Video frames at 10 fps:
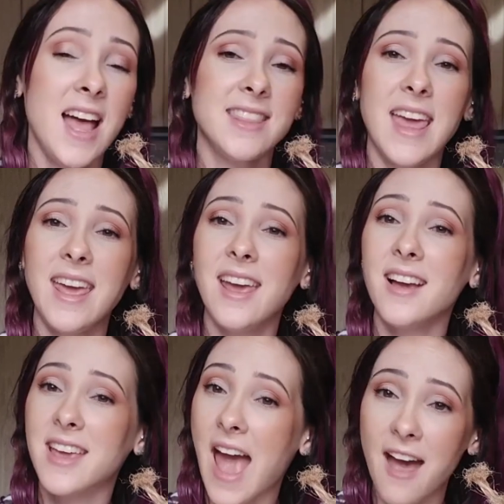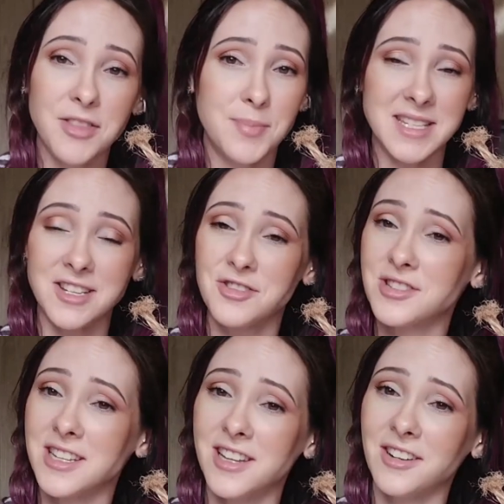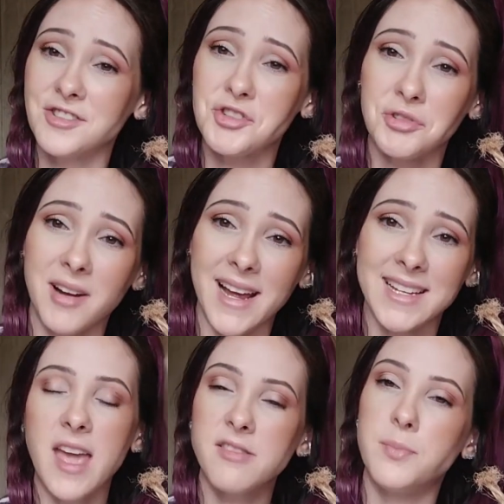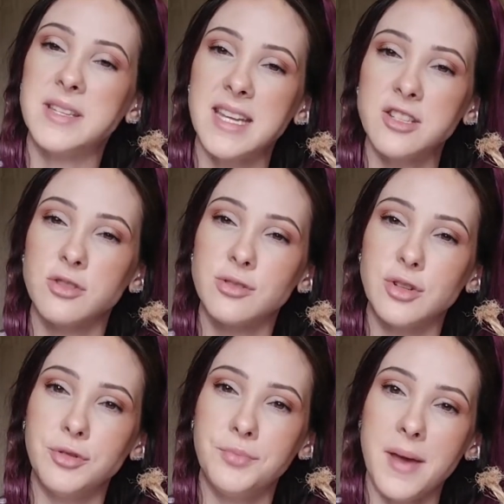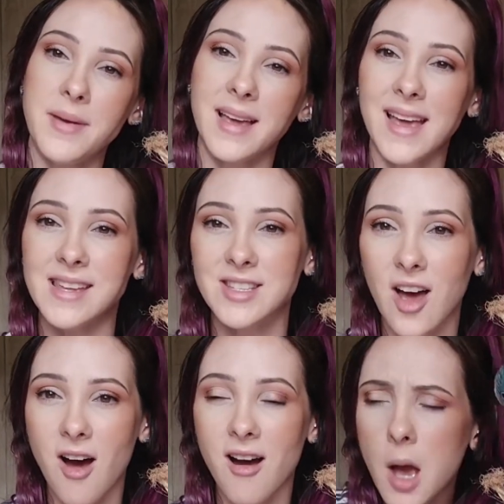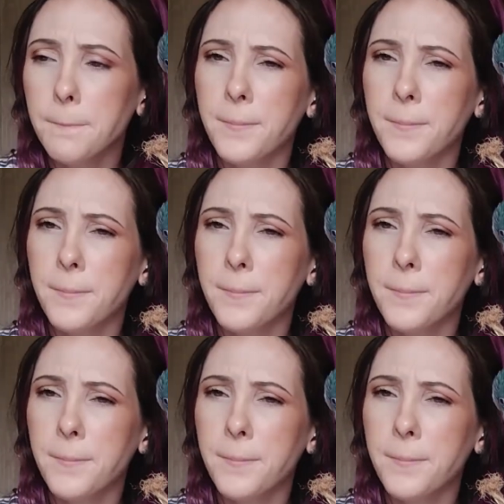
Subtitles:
They have the potential to learn tricks, have the potential to mimic and talk.